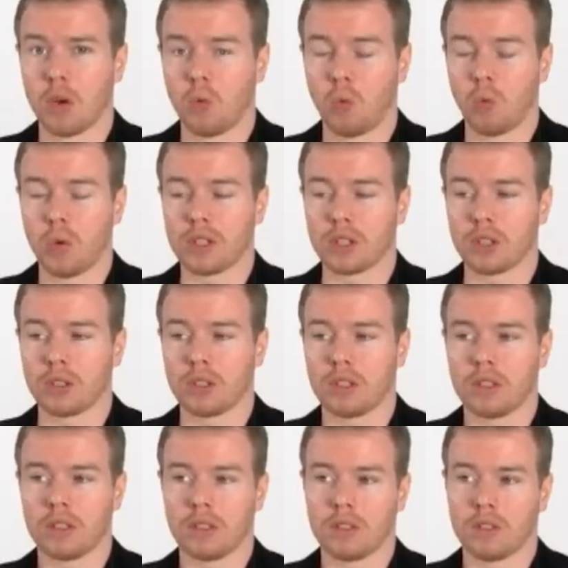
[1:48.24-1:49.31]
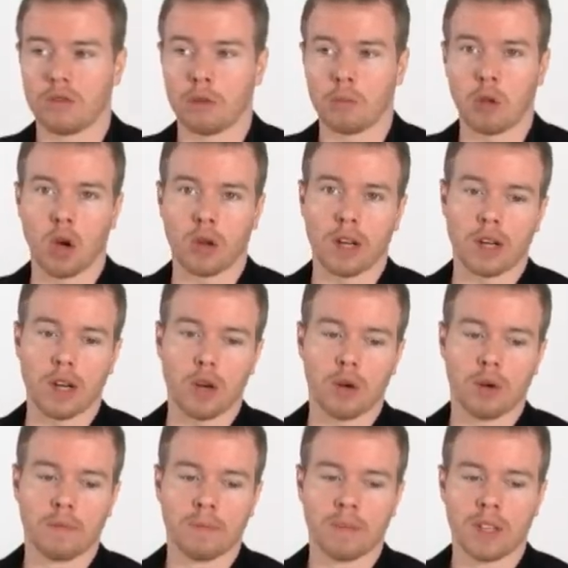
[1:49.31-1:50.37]
wizard from long
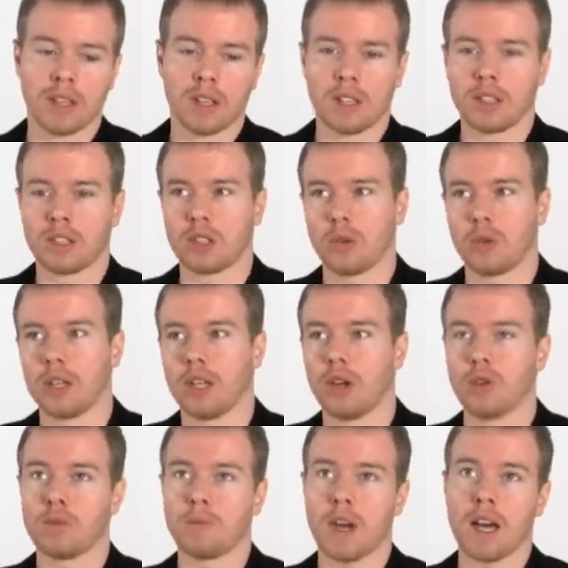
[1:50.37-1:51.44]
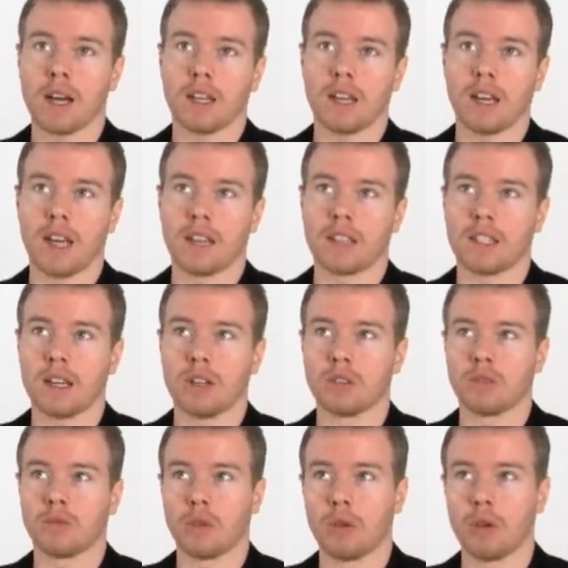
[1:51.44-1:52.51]
ago. So he goes back and
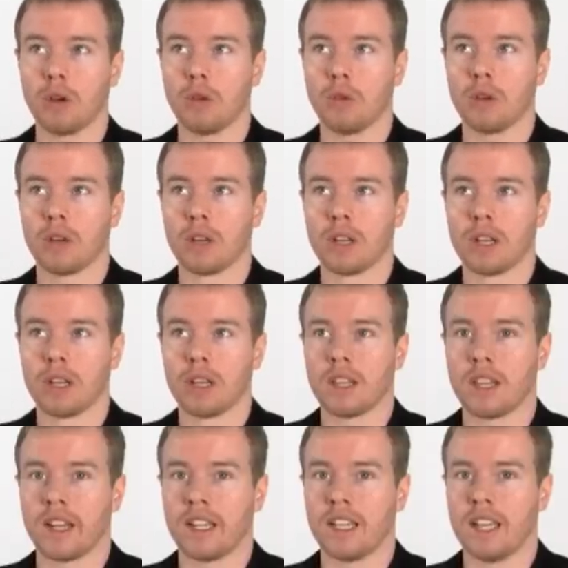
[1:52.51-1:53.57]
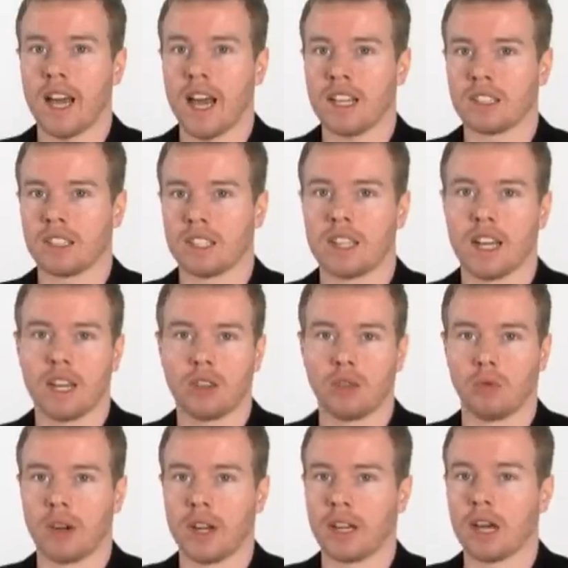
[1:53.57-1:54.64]
tells Frodo that he has to take the
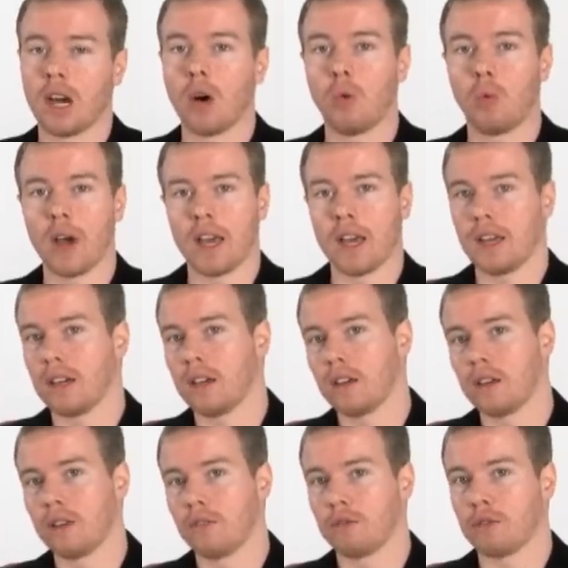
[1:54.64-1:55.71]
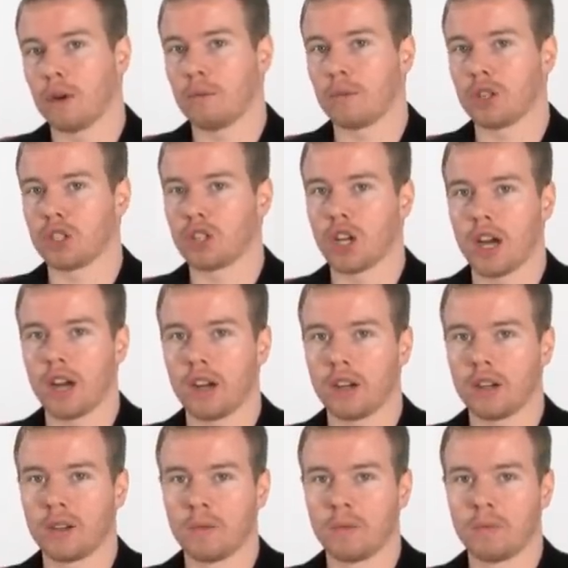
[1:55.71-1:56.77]
ring away from the
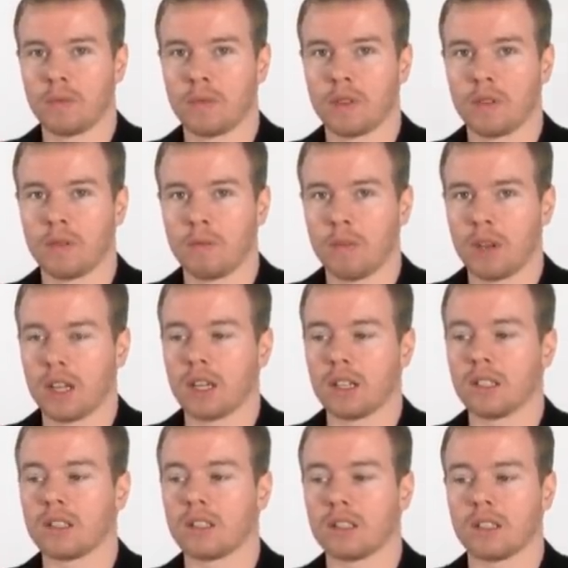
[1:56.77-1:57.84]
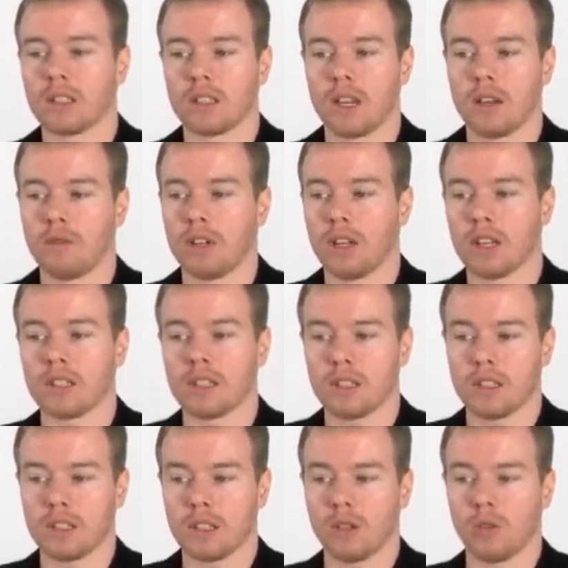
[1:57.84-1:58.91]
Shire, because if he
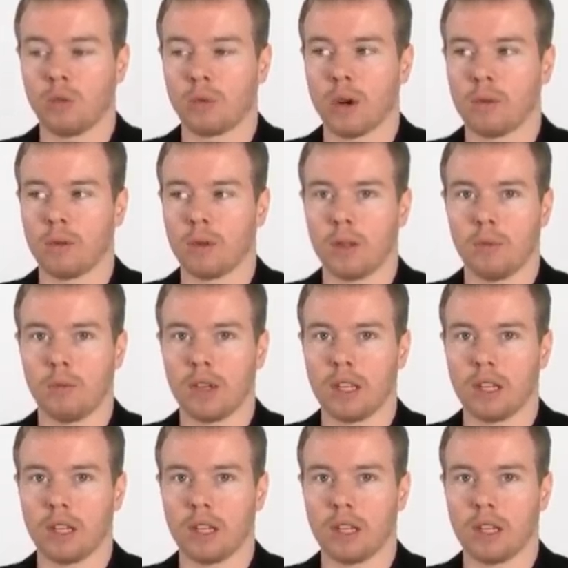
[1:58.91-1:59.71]
doesn't, he'll probably be